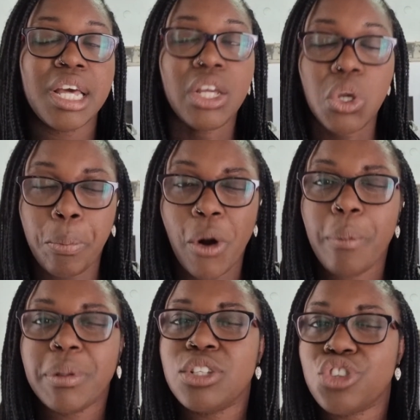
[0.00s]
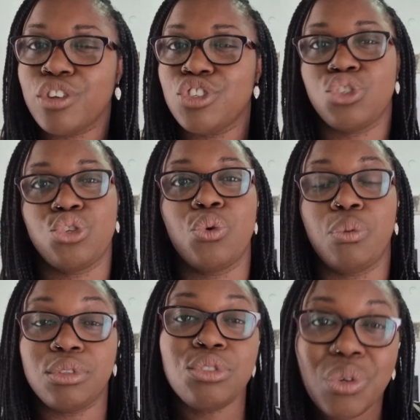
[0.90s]
you're probably charging
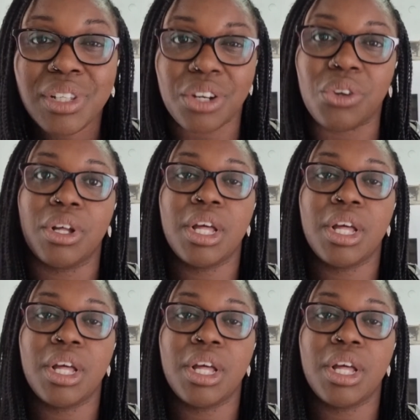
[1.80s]
too little.